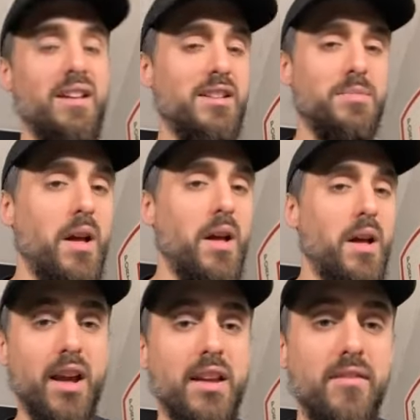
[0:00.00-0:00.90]
He's probably
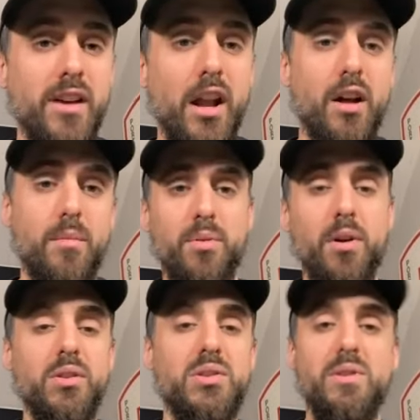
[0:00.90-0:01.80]
not even going to
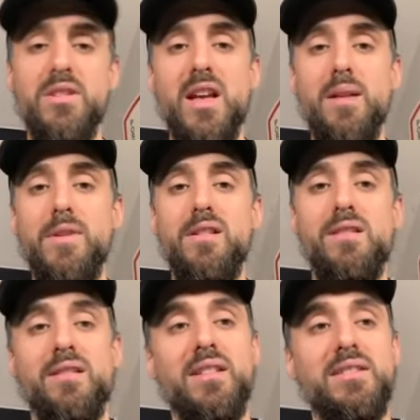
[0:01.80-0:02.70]
approach what
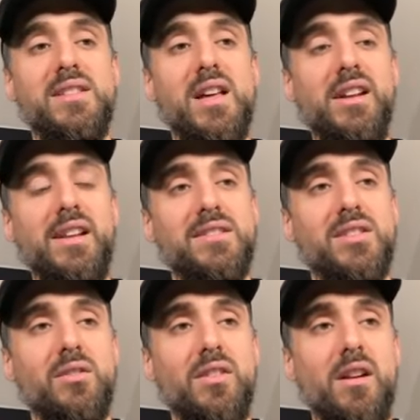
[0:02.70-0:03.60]
Damian has done in his
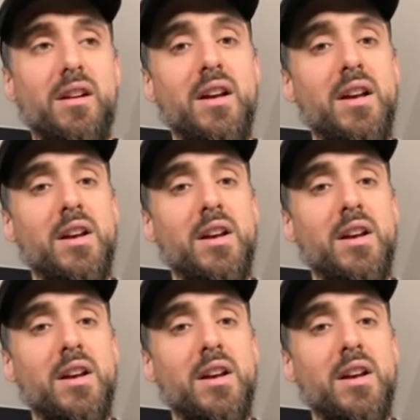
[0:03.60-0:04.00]
career.